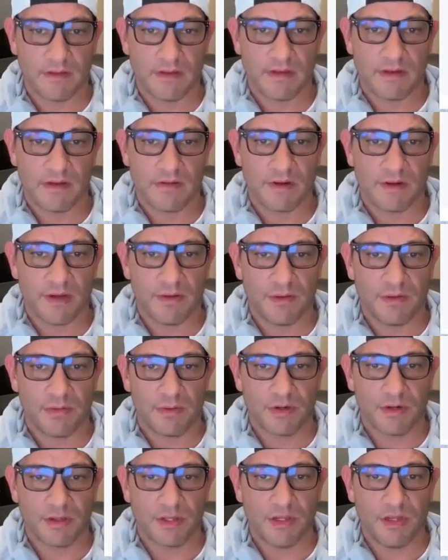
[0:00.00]
Right,
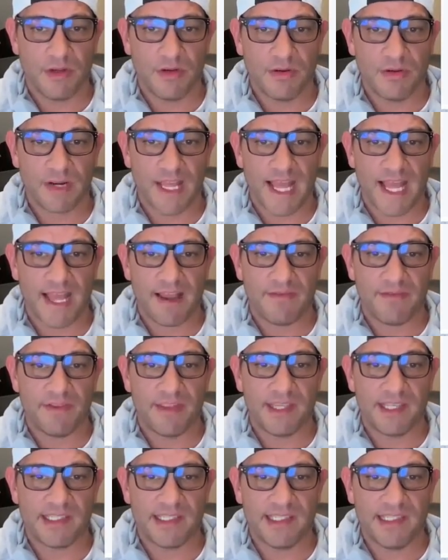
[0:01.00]
you don't have
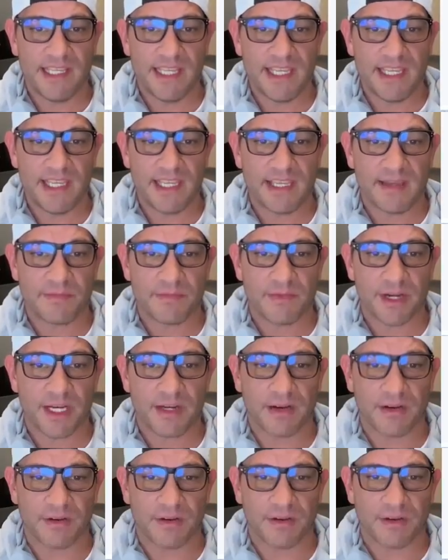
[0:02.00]
this DKIM
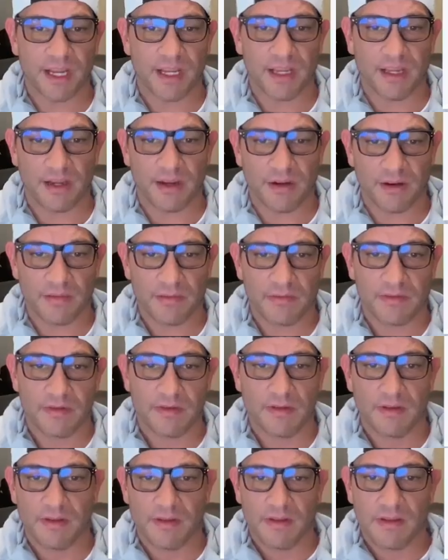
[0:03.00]
record right here.
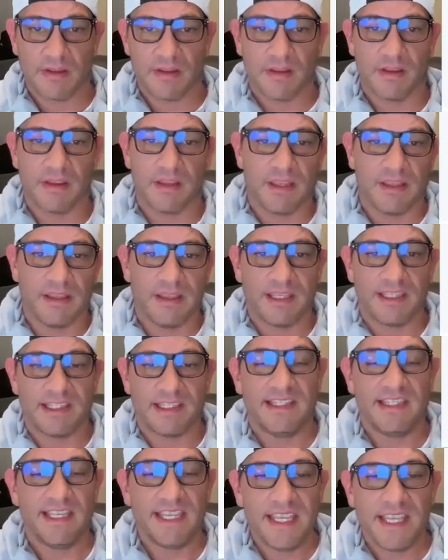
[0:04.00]
This
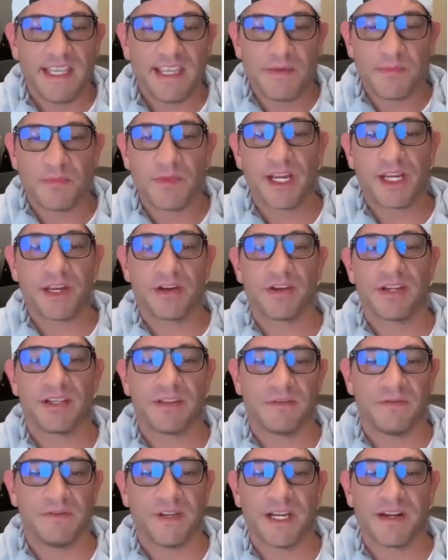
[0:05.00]
DKIM record is
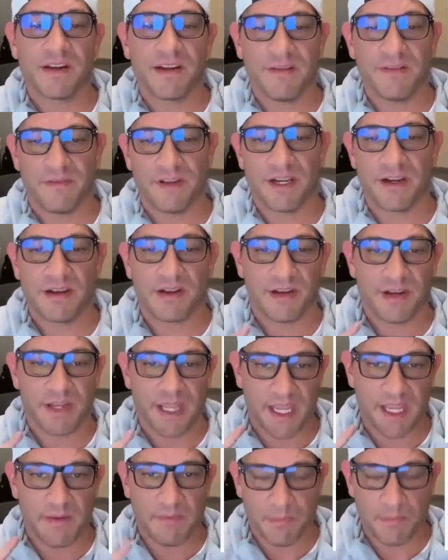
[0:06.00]
very, very
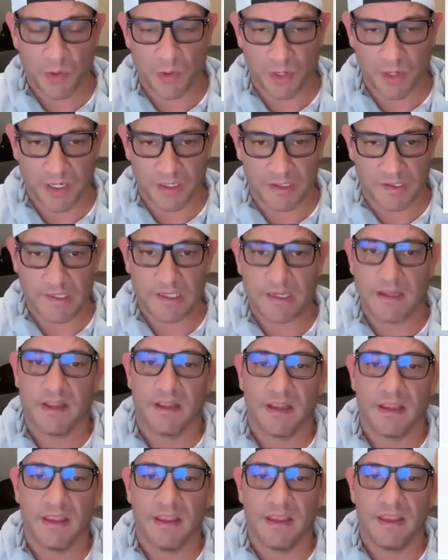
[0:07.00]
important.
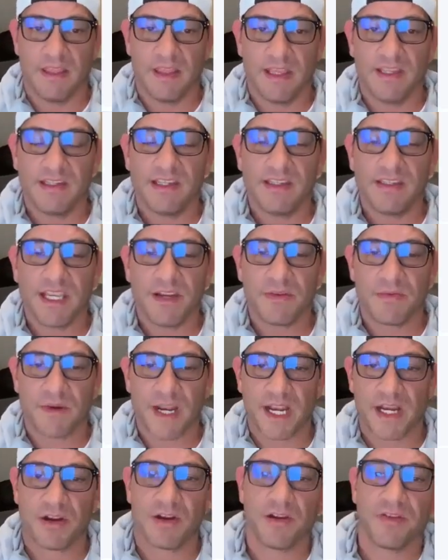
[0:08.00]
This is a
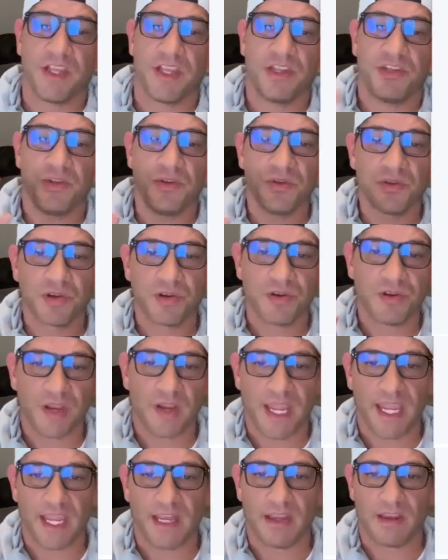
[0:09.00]
record that you
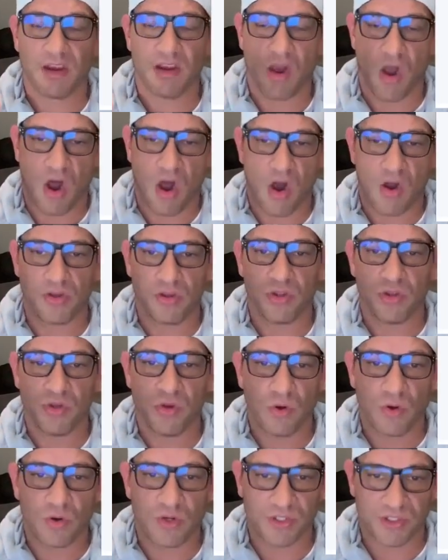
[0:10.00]
create on
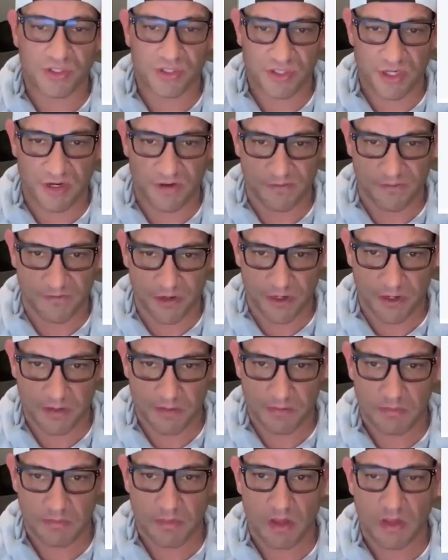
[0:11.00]
your server.
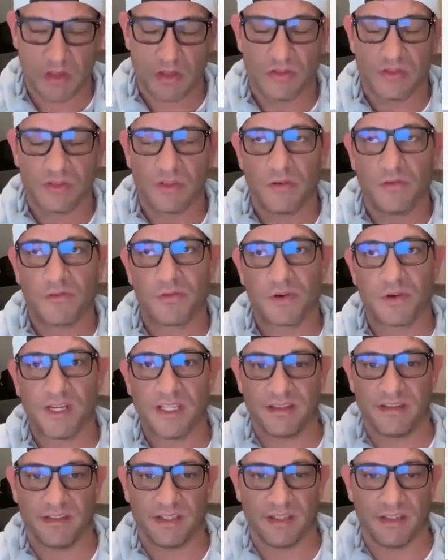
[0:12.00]
So for
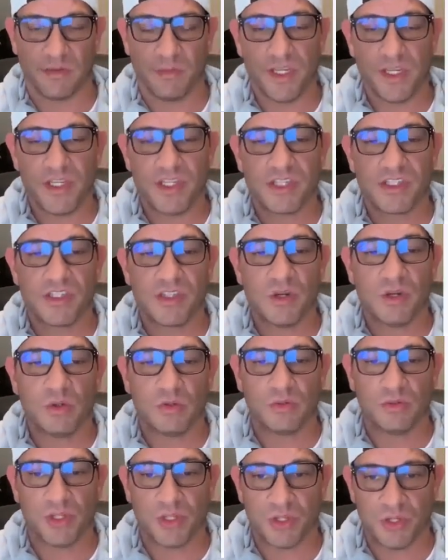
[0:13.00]
instance, we just
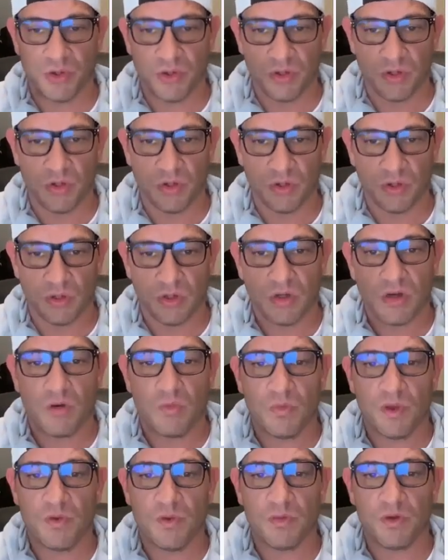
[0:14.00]
told Google
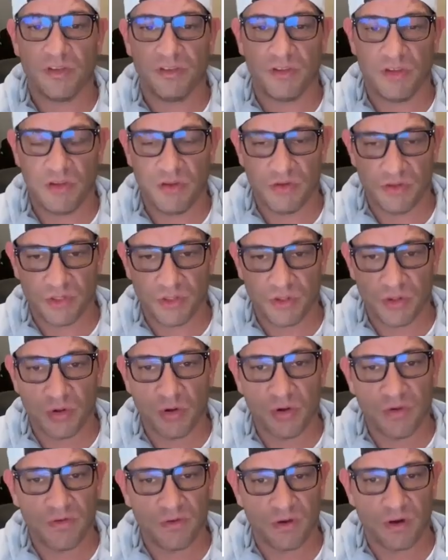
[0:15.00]
we want to use
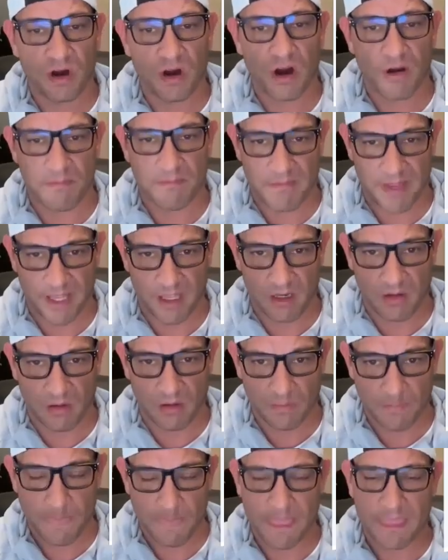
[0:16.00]
Google for our mail.
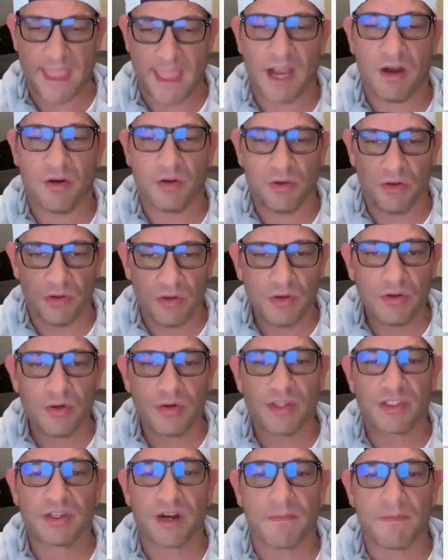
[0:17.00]
Now Google
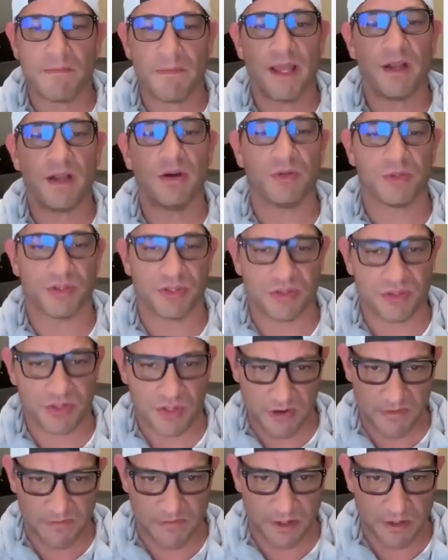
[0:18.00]
is our mail
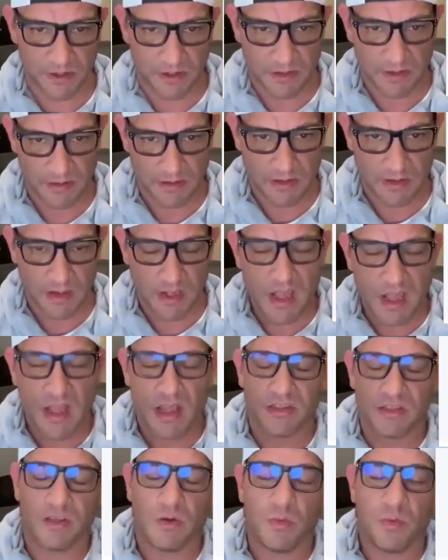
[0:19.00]
server.
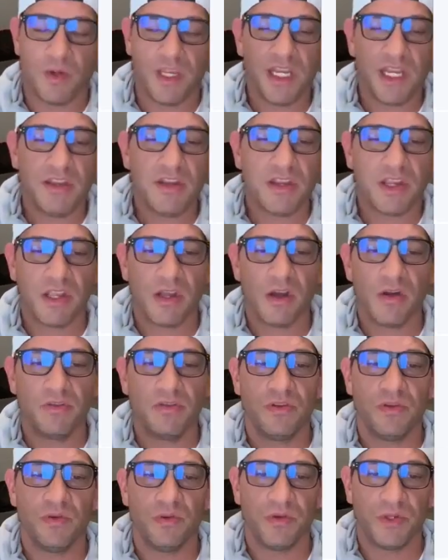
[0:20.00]
So we need to go
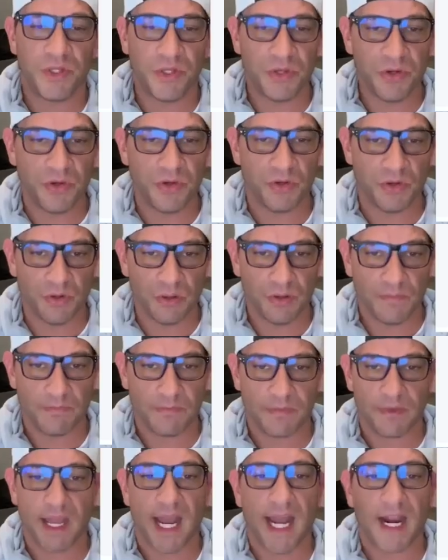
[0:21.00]
to Google,
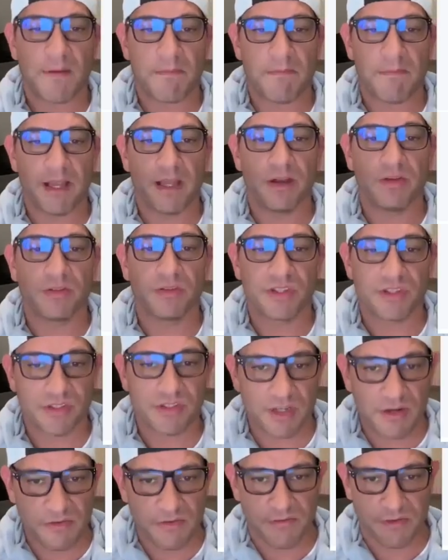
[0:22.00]
our mail
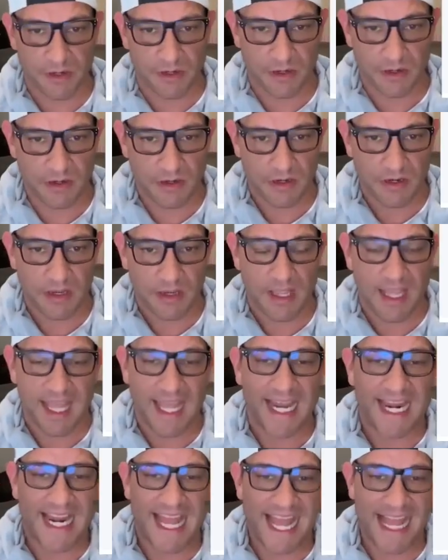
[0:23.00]
server,
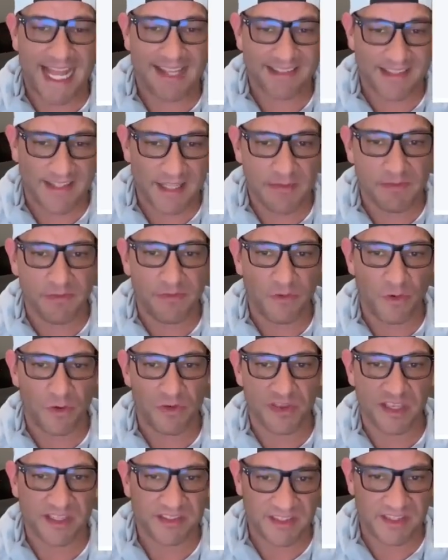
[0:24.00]
and ask them for
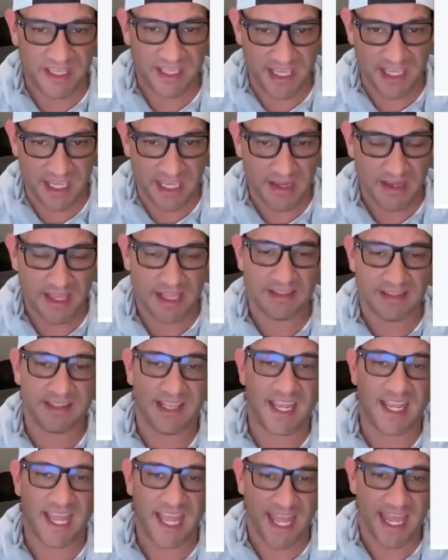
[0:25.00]
this key and
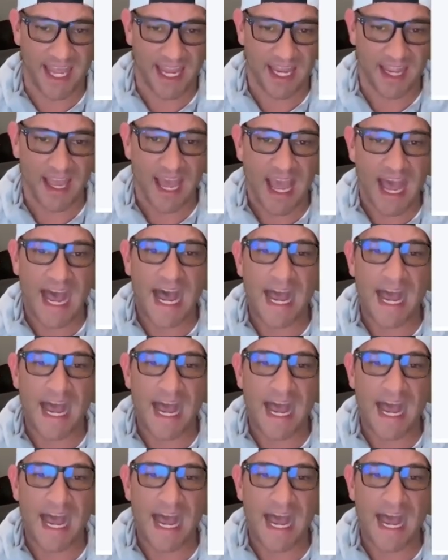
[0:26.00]
say, hey, I